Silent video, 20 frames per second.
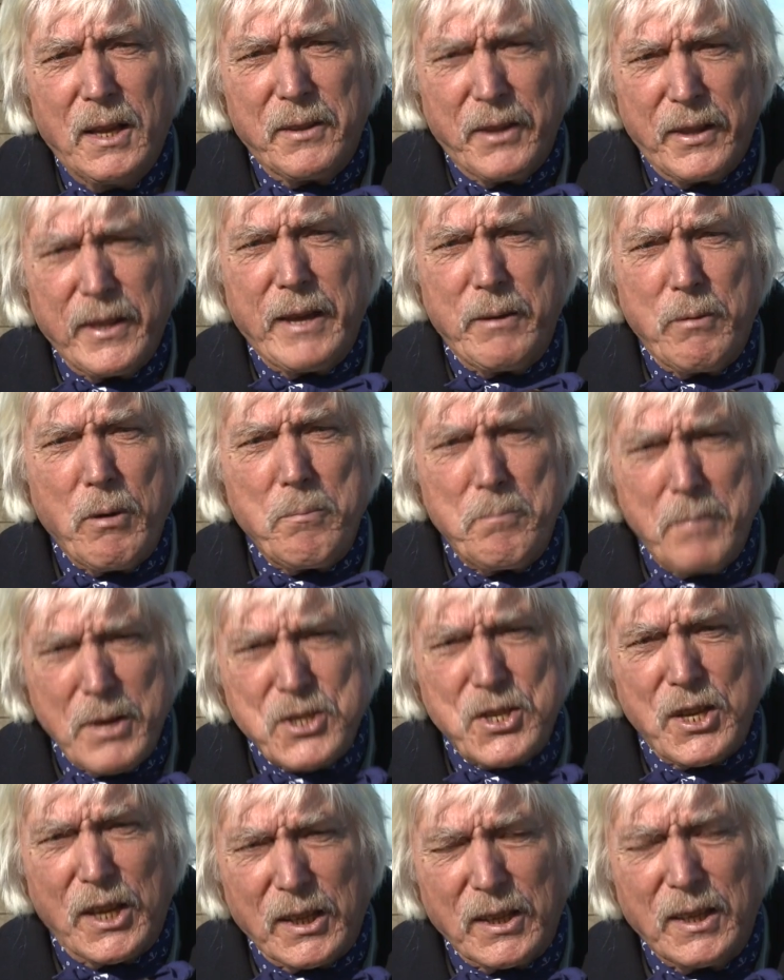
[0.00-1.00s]
that they were
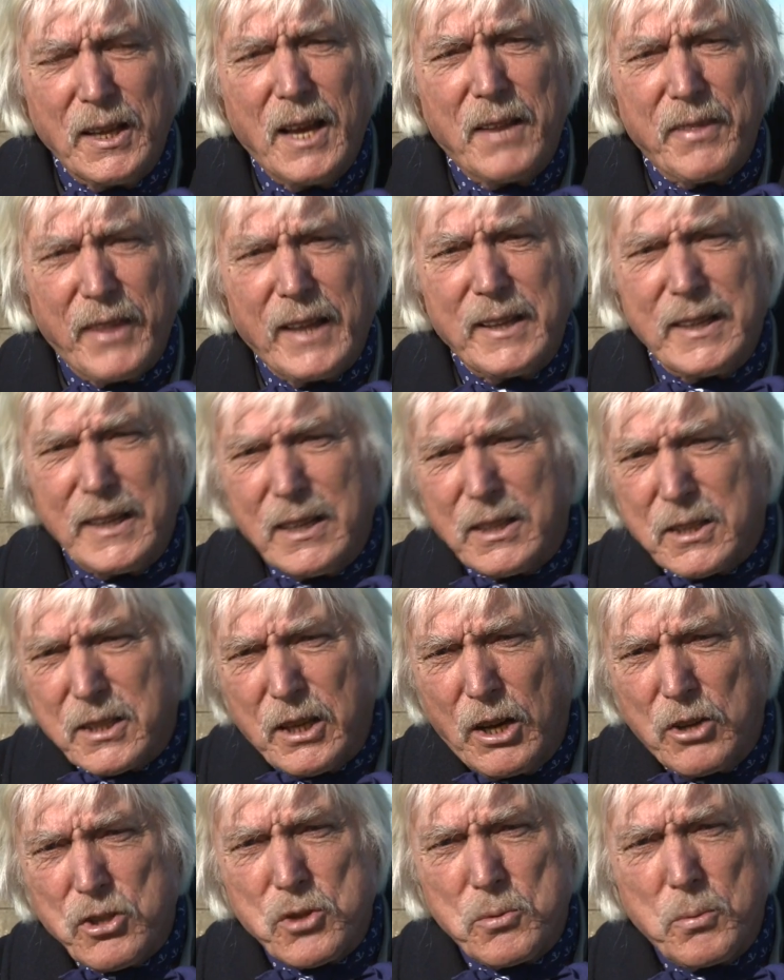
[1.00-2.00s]
missing their little
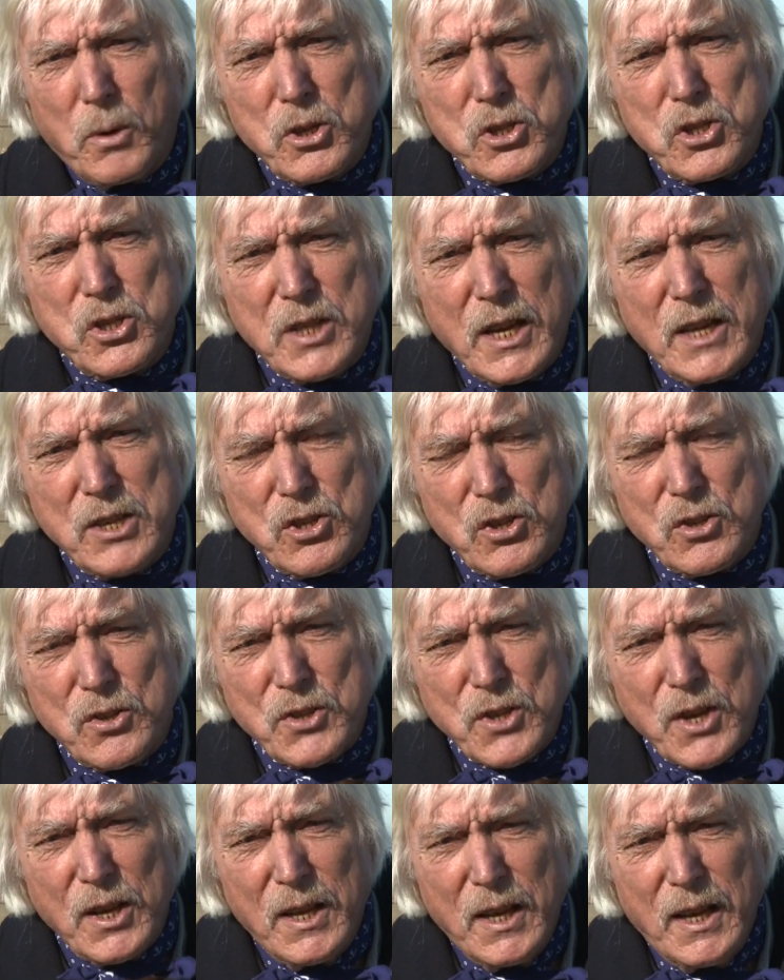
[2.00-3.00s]
coastwatch
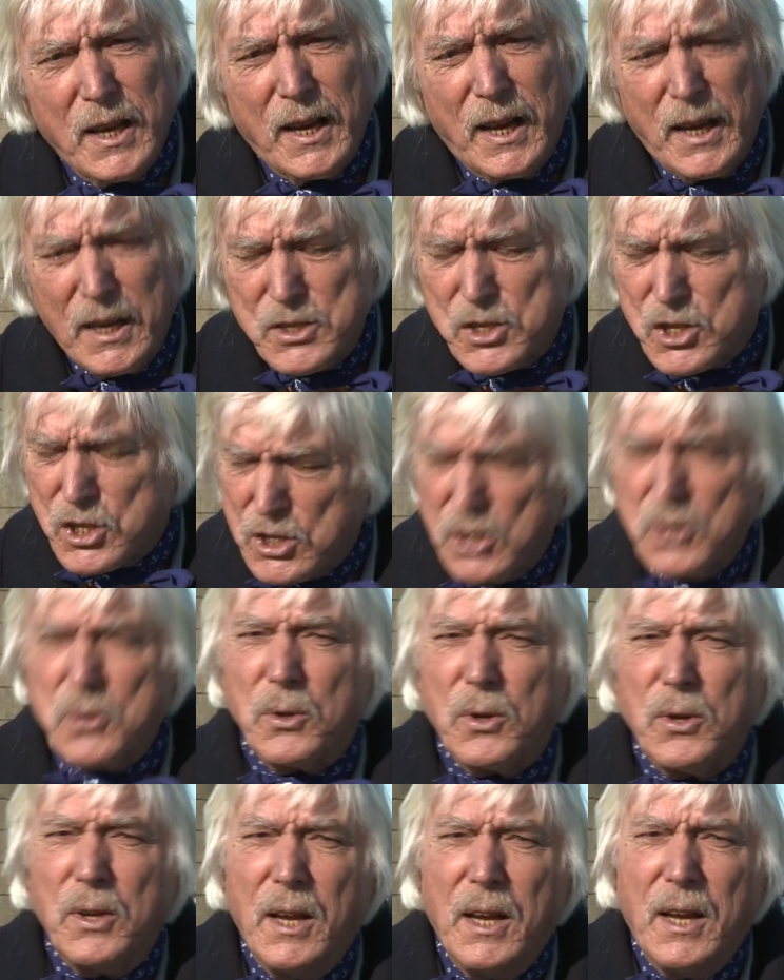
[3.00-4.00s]
stations, and
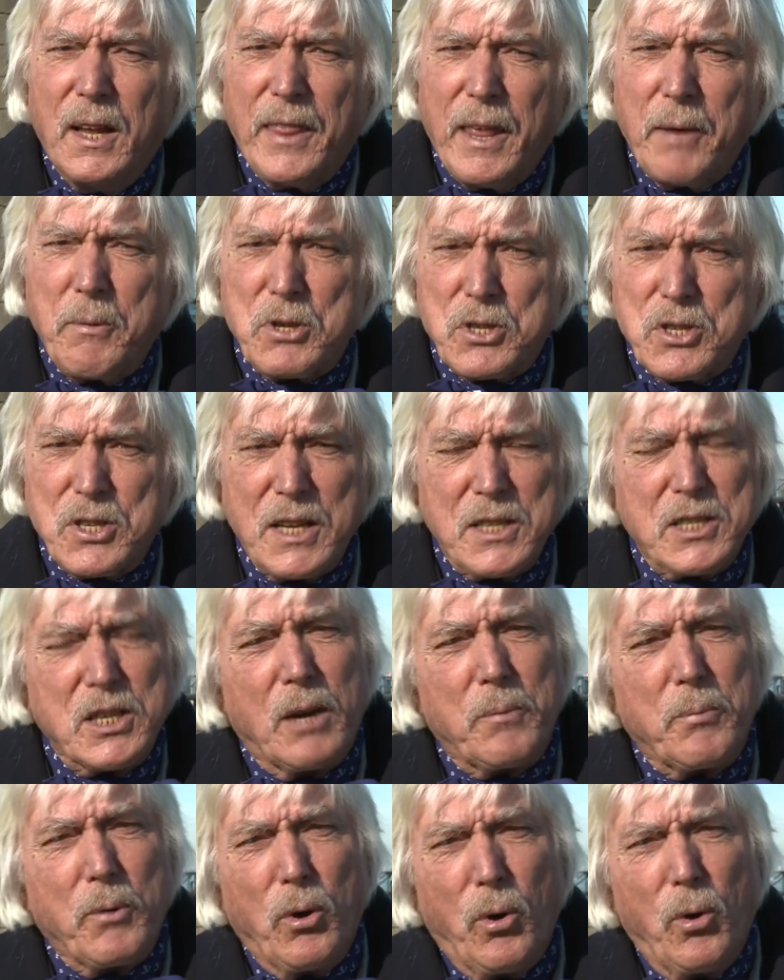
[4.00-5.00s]
soon they were set
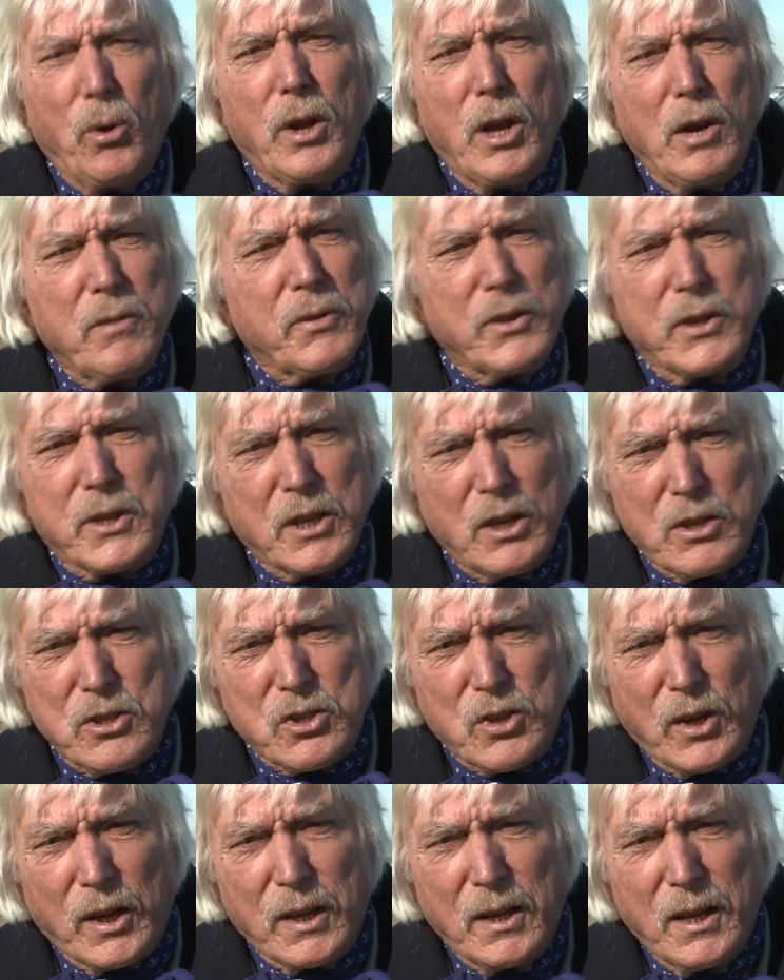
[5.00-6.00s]
up all over the
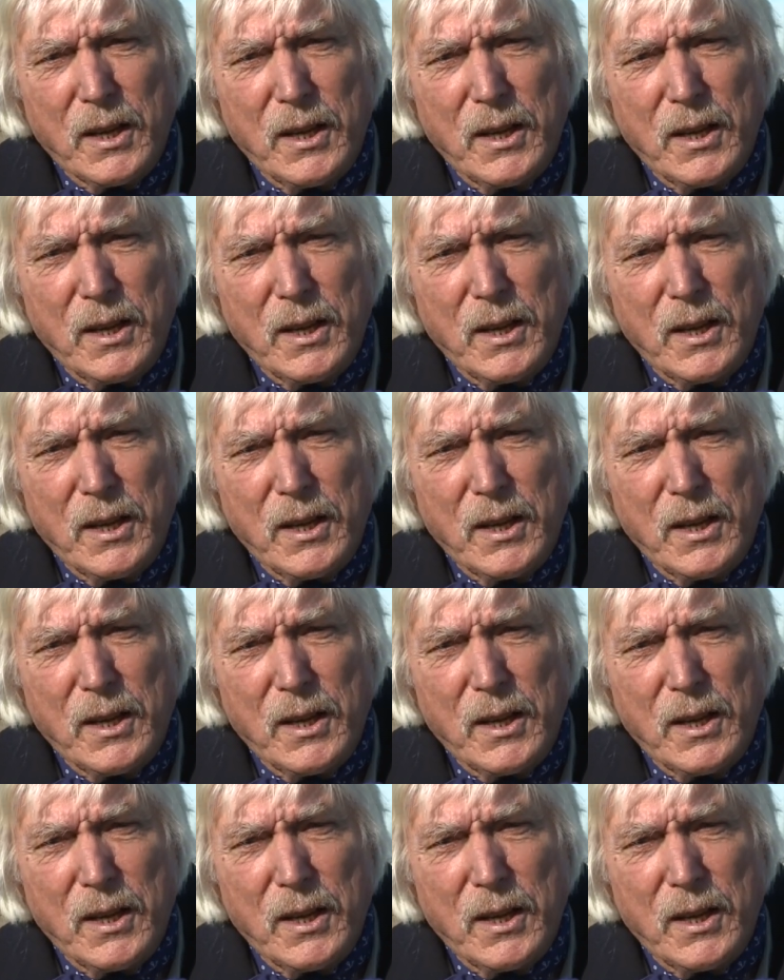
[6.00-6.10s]
country.